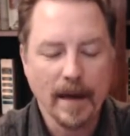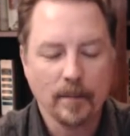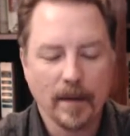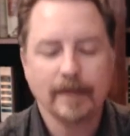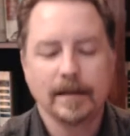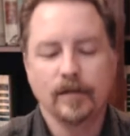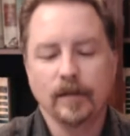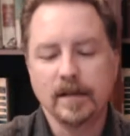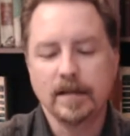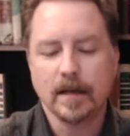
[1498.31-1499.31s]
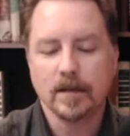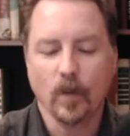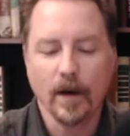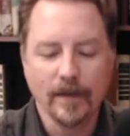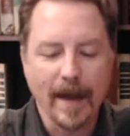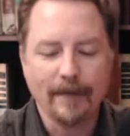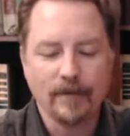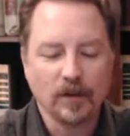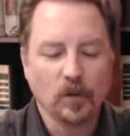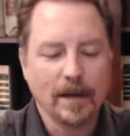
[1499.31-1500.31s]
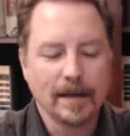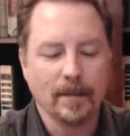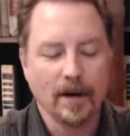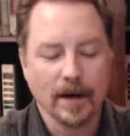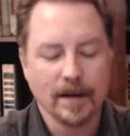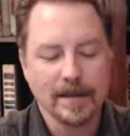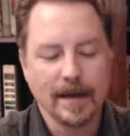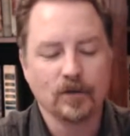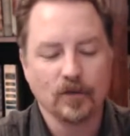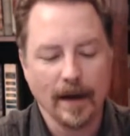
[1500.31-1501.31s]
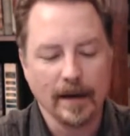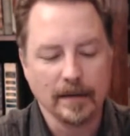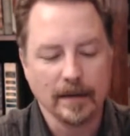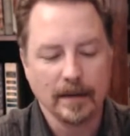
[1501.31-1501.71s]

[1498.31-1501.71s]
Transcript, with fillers: By 1956, one of every 20 Americans had tried it.